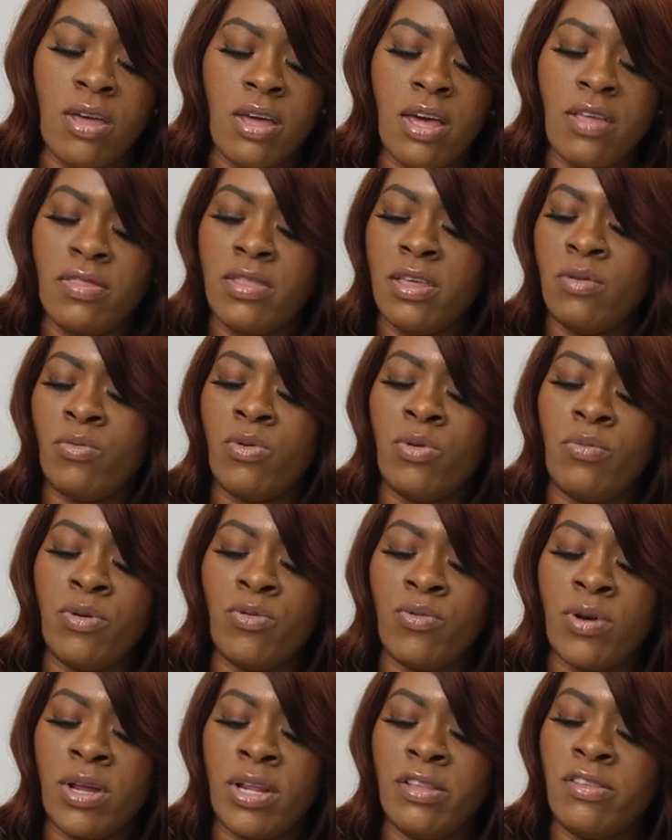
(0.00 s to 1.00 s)
and then we'll be
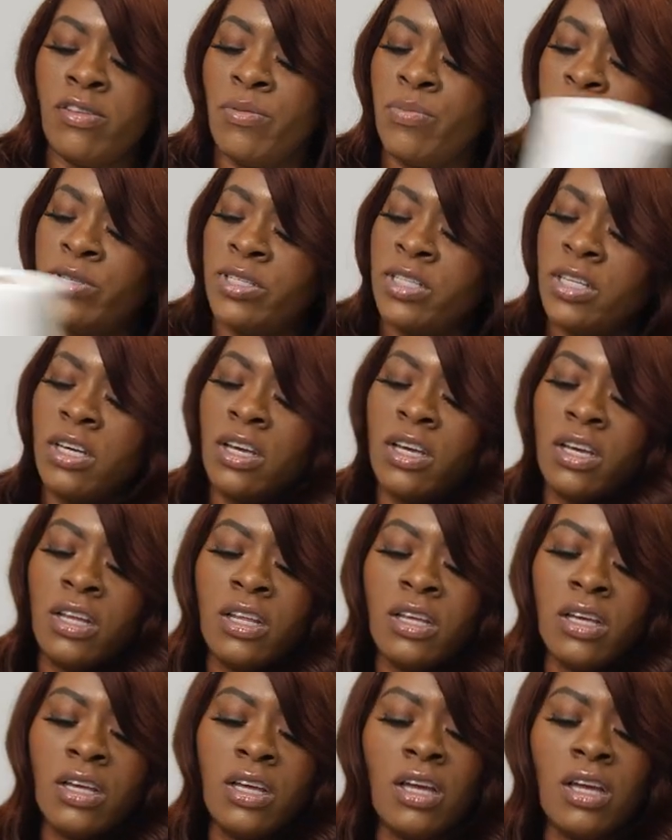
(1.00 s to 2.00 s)
ready to proceed.